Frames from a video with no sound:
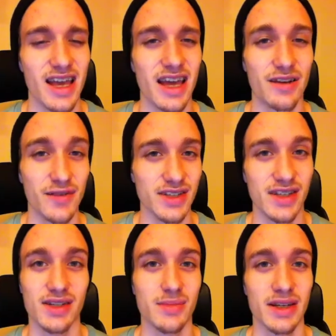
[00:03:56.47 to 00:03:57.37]
And if this
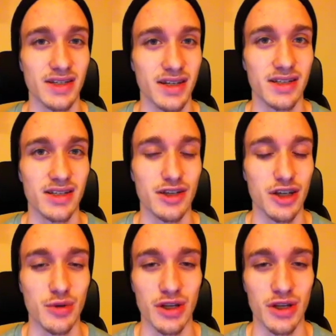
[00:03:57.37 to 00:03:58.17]
does make sense to you